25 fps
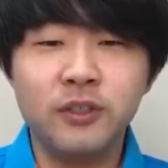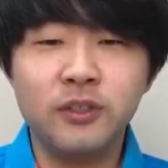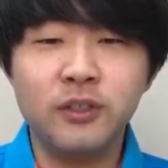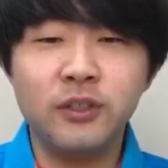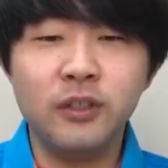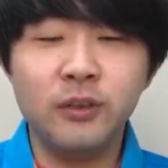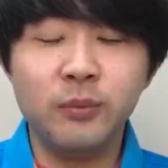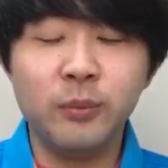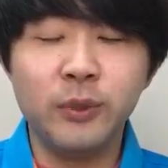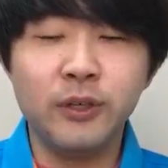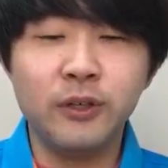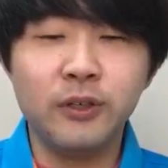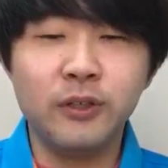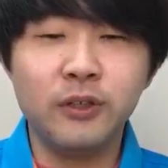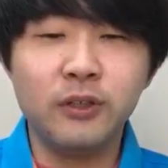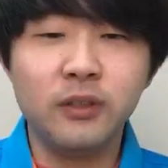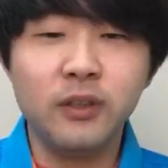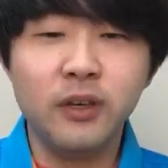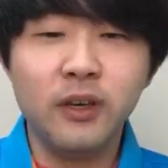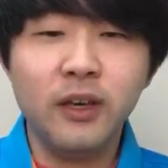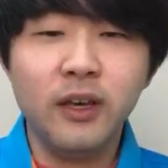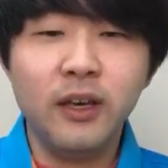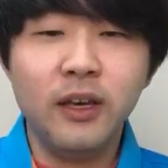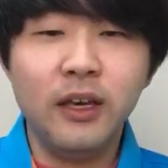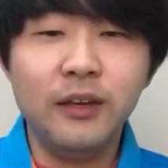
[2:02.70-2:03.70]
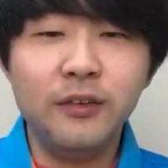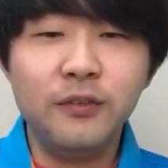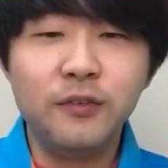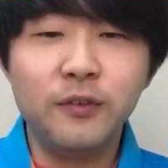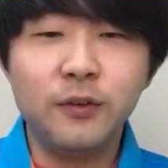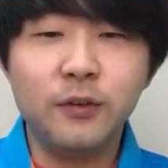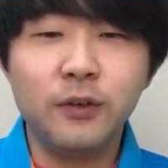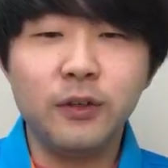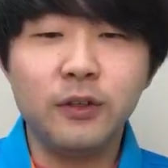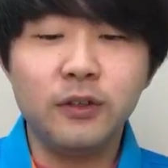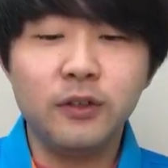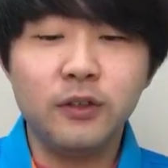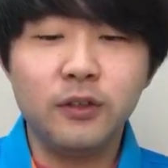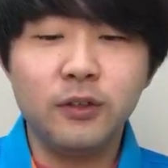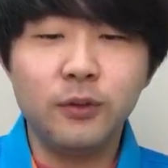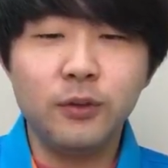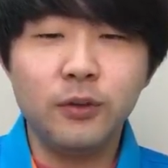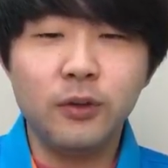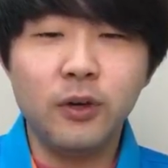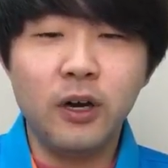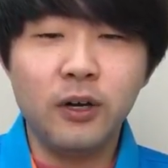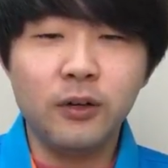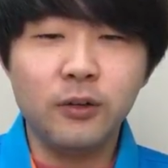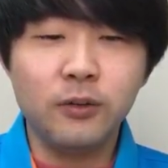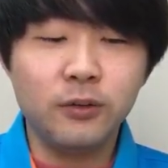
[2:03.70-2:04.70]
an email,
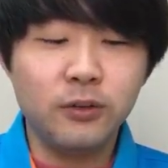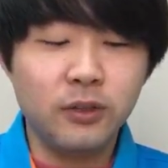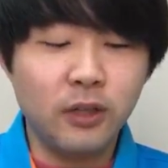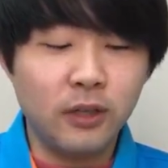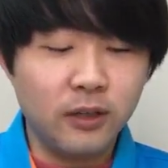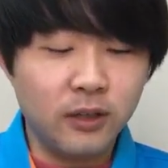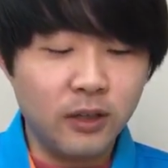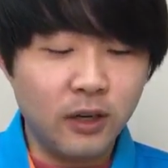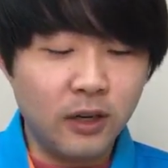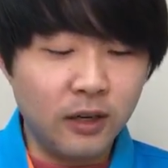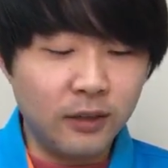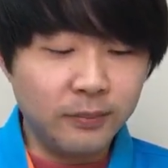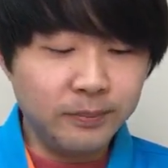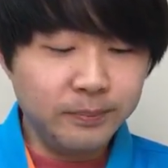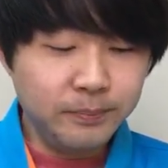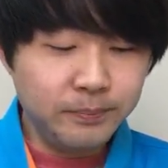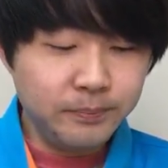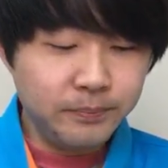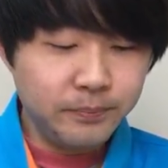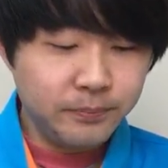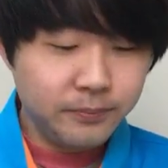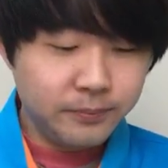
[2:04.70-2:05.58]
info@gogohanguk.com.